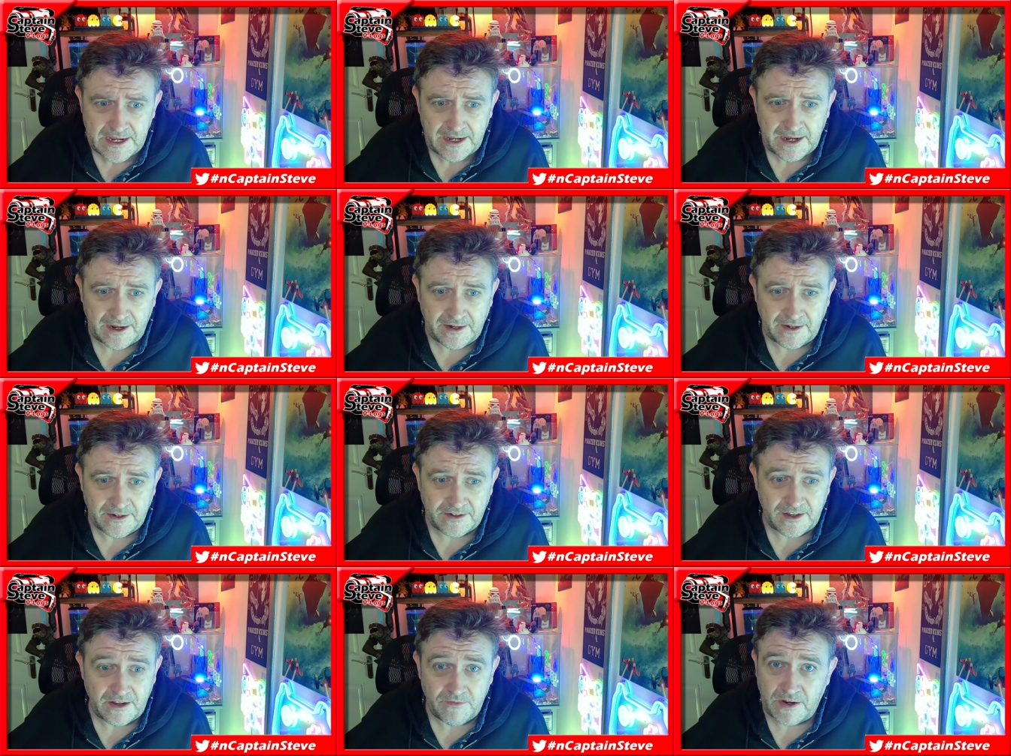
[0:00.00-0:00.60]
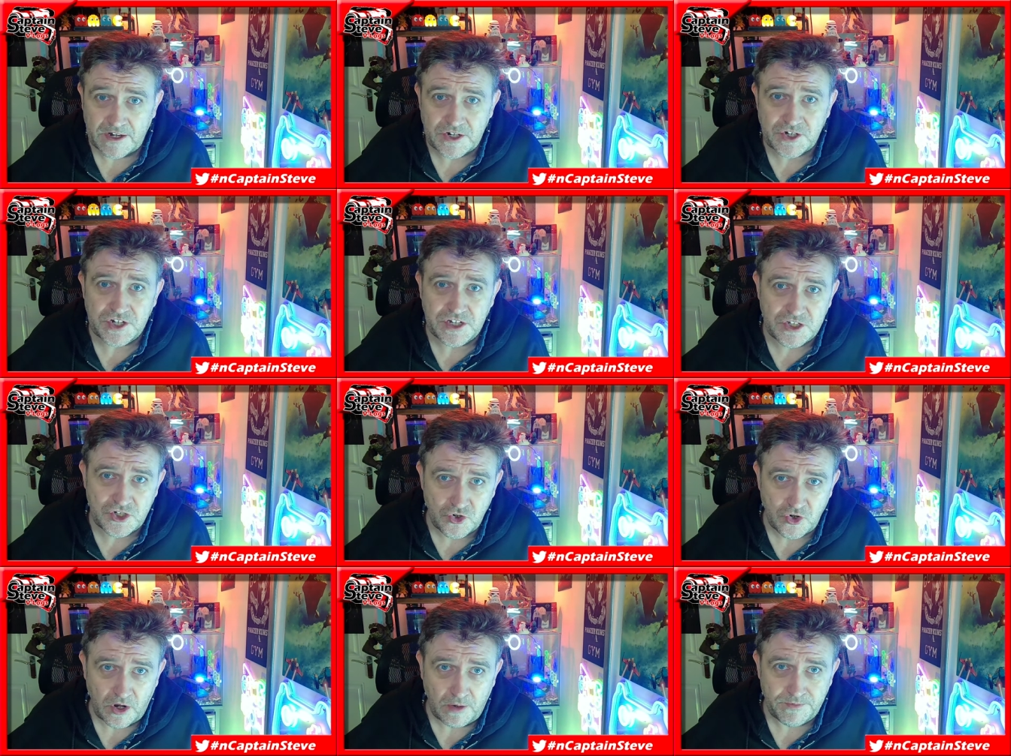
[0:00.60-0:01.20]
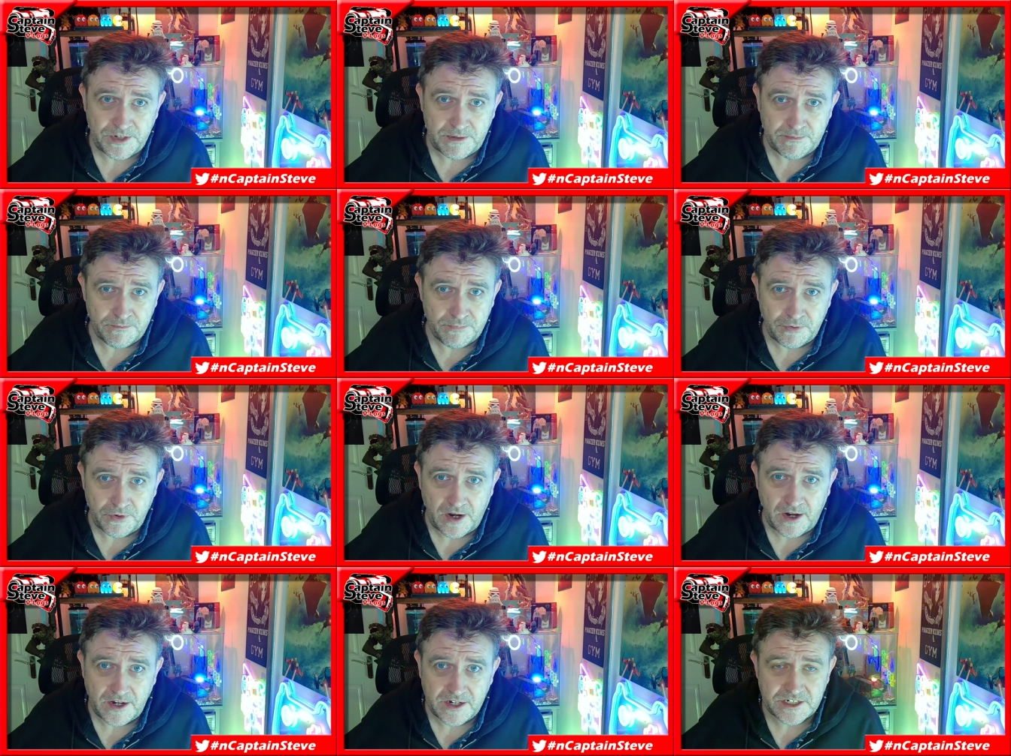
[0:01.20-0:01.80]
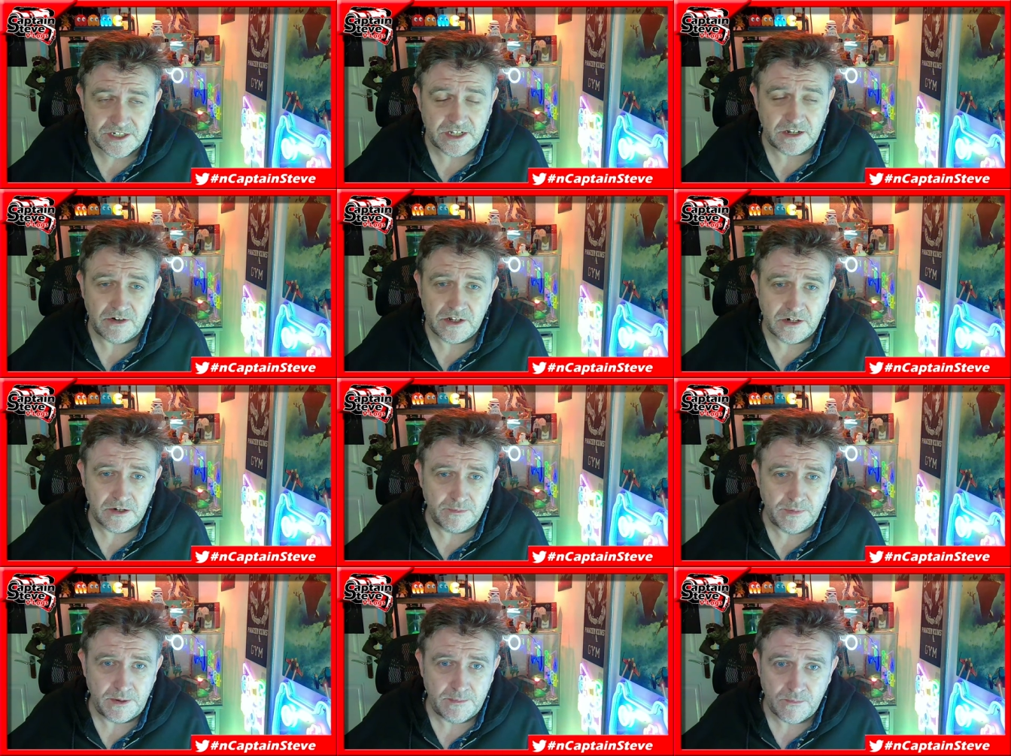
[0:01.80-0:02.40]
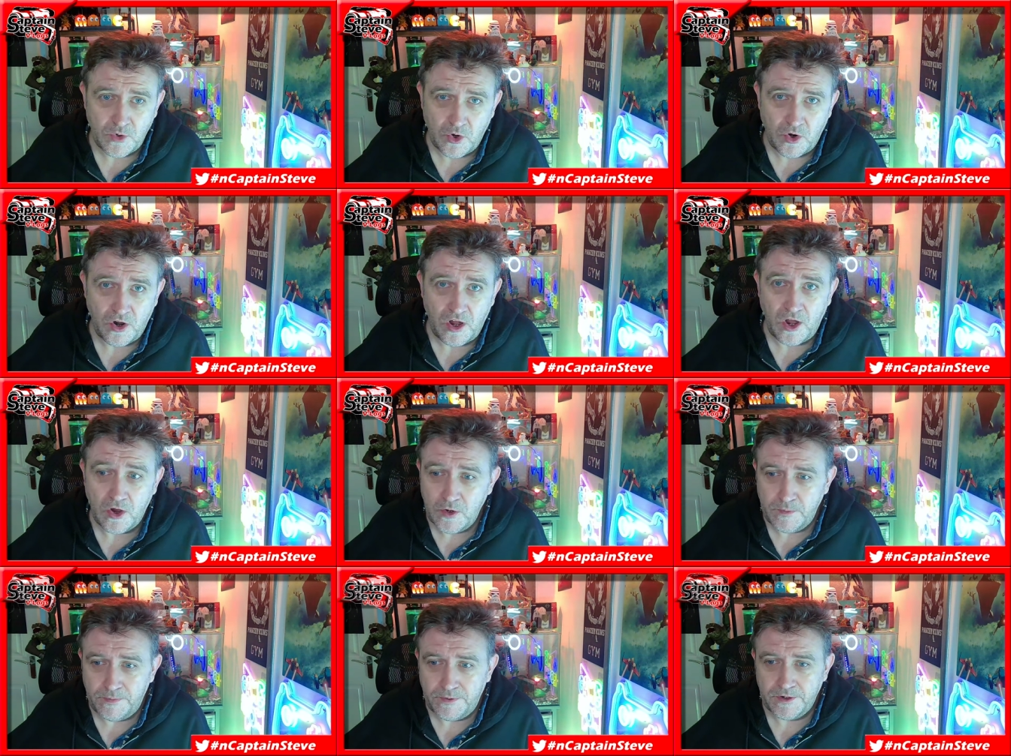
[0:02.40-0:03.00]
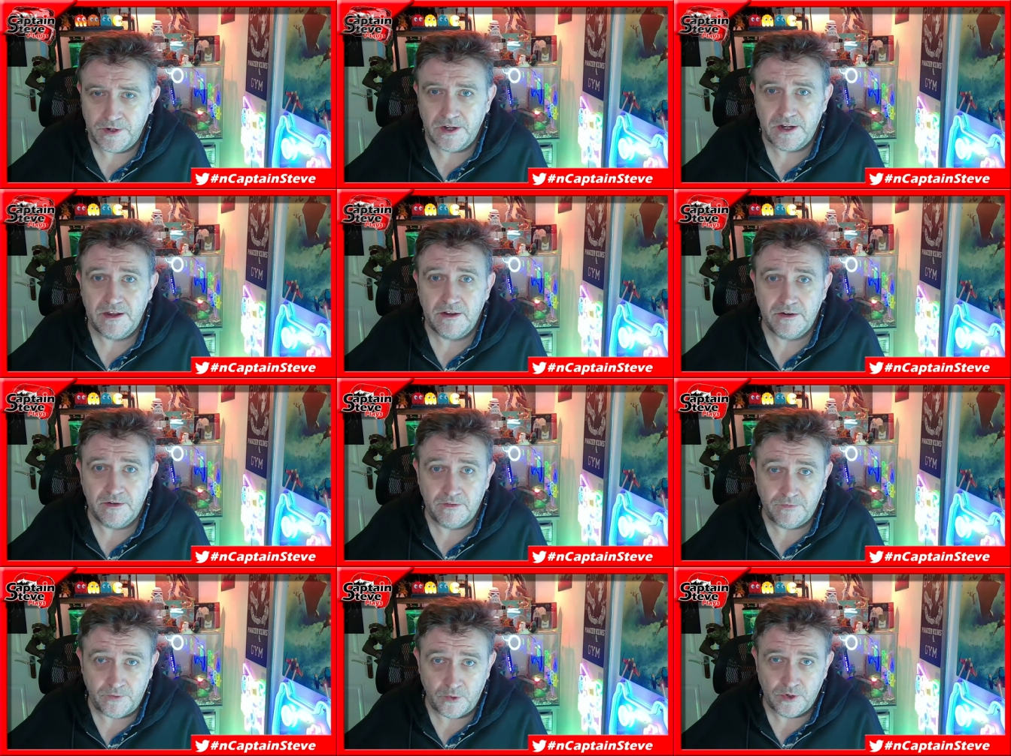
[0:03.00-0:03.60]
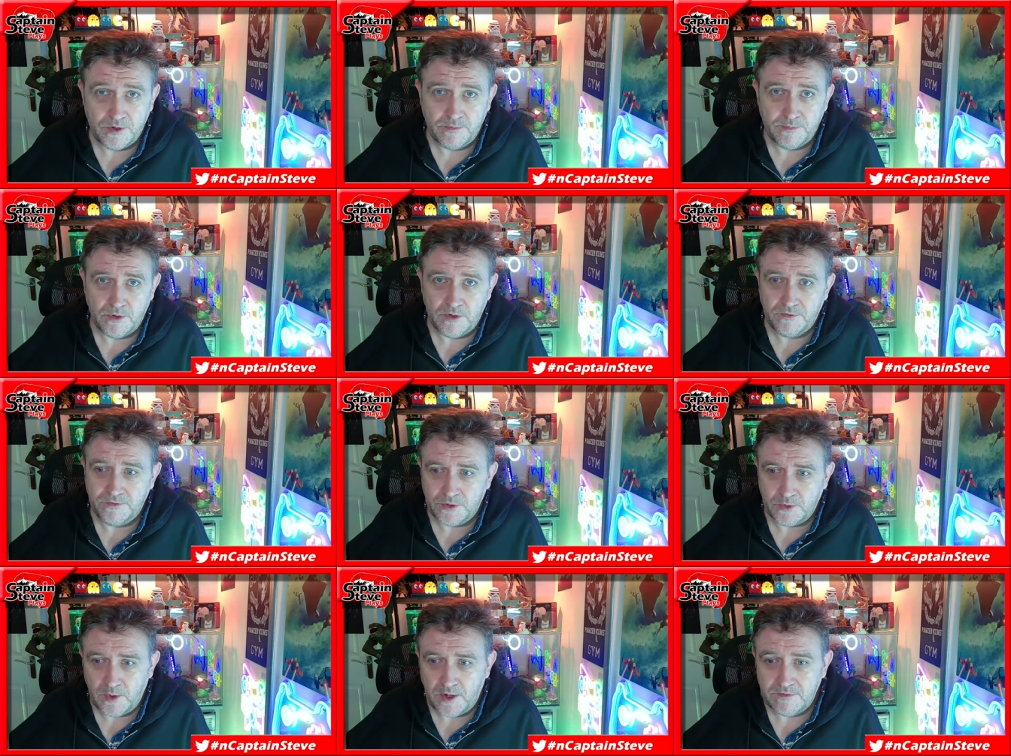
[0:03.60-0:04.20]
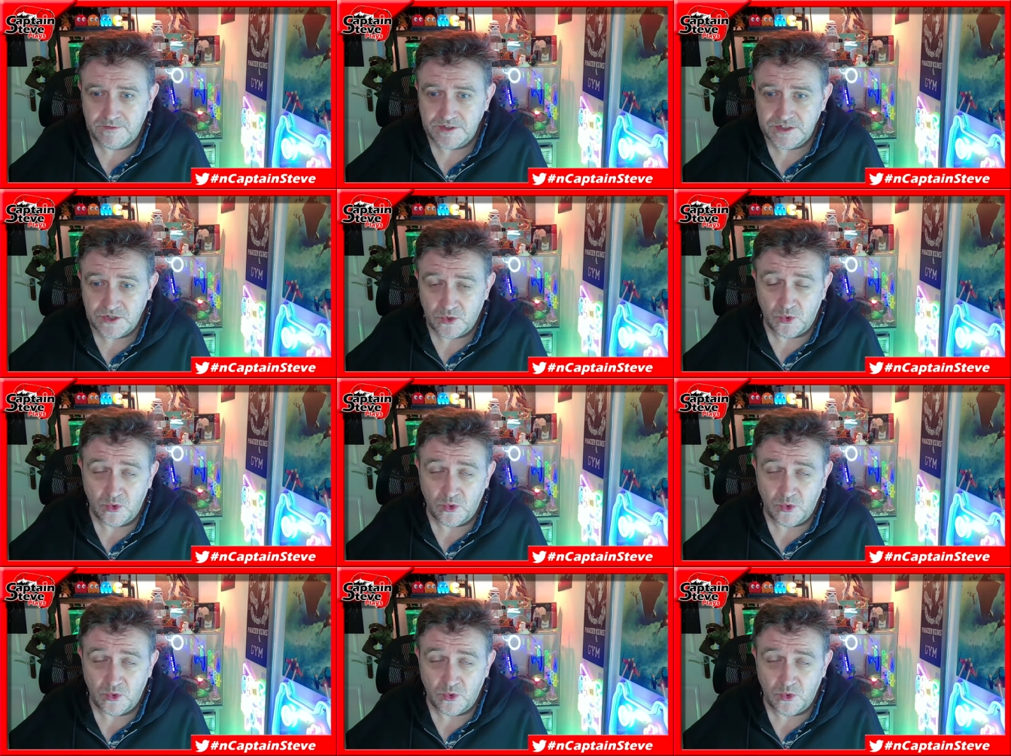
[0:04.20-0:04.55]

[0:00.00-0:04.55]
And they've actually dropped in price. They're a little bit more openly and affordable to others.